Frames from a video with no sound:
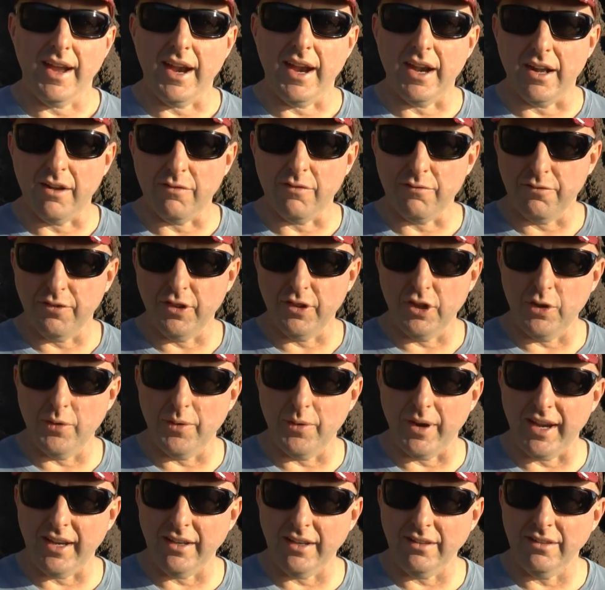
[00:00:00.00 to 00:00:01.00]
And I
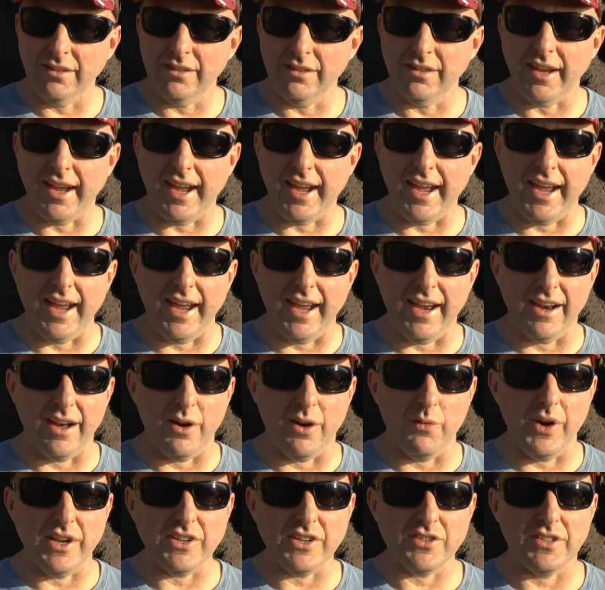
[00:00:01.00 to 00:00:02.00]
flew in and
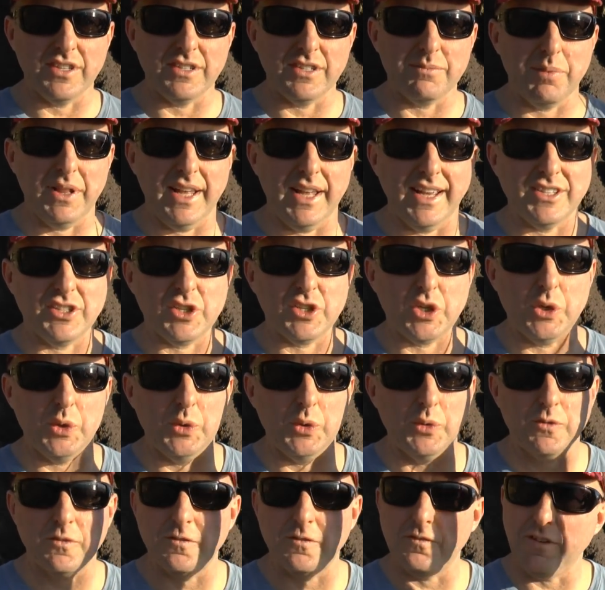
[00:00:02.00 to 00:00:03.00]
I went to this place
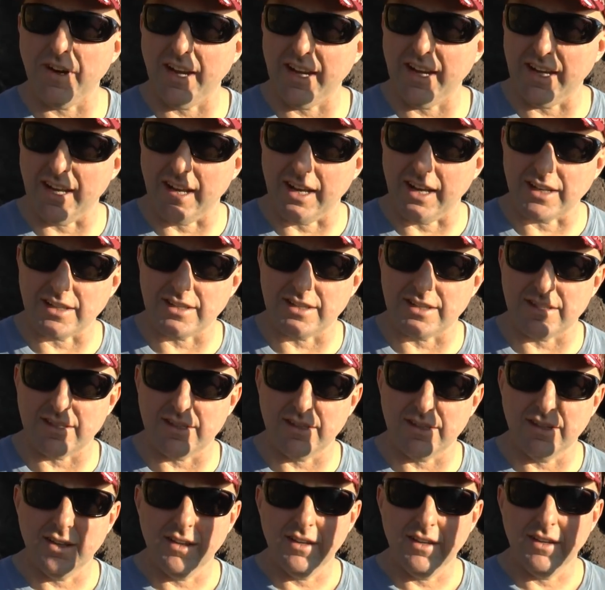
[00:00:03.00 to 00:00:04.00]
called
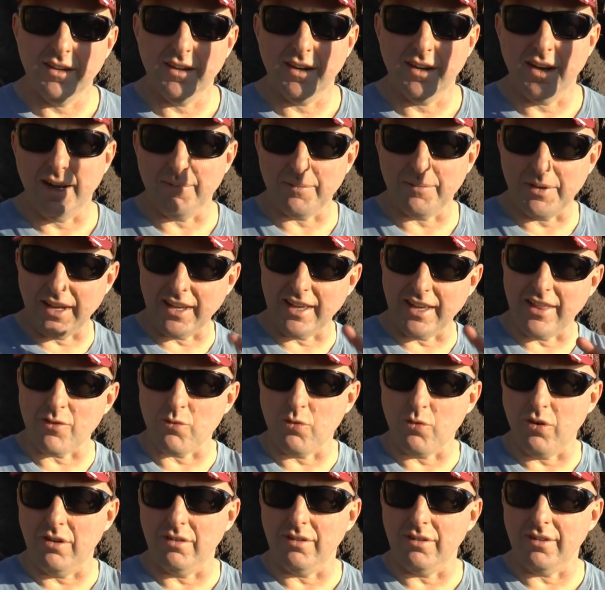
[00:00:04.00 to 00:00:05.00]
Phoenix, and I'm going to get
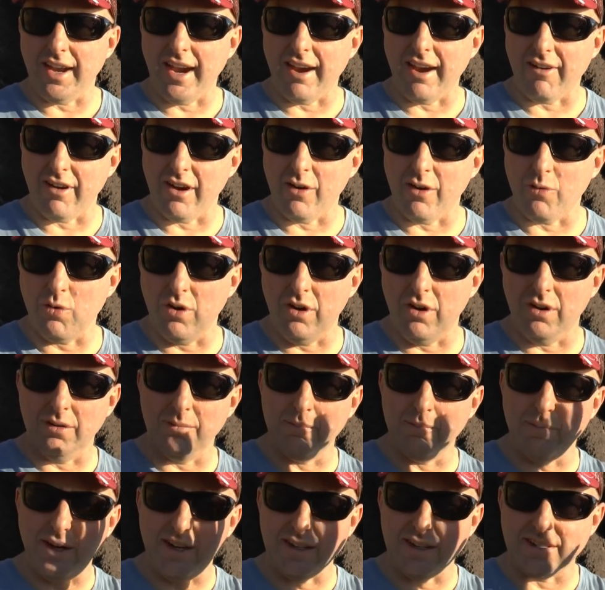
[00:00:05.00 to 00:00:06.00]
the wrong area
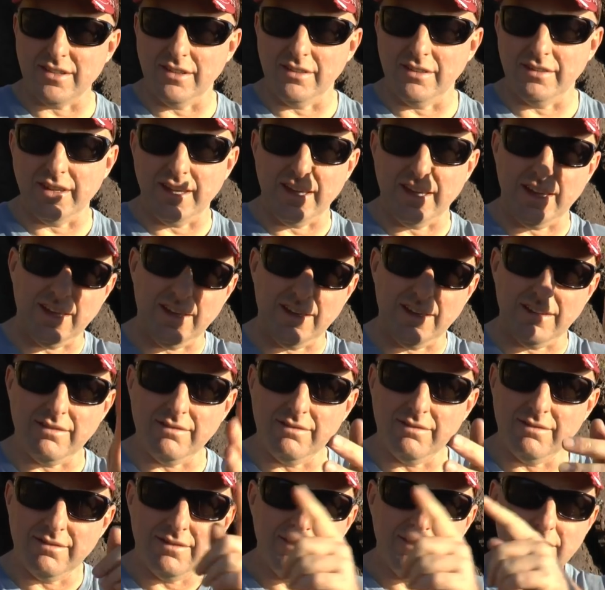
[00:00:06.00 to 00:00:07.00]
wrong, but it's on the
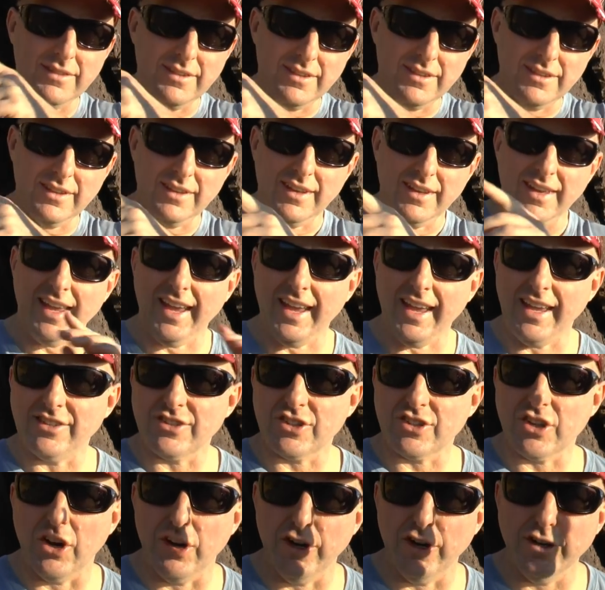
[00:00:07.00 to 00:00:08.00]

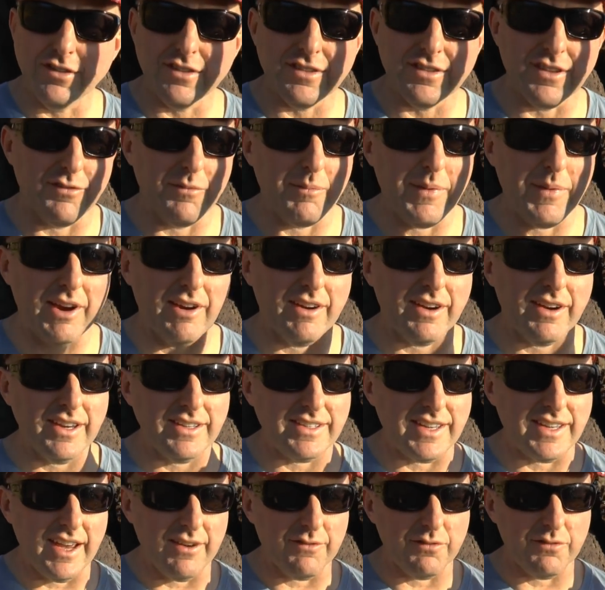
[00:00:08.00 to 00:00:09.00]
east coast of
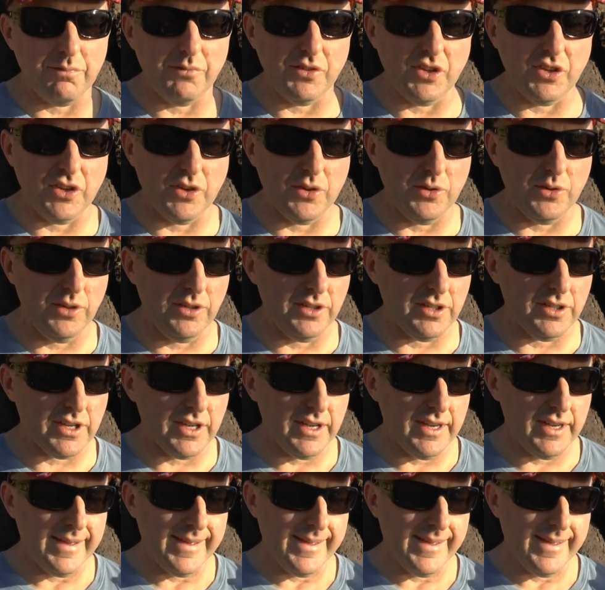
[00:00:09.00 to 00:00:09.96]
America, down from New York.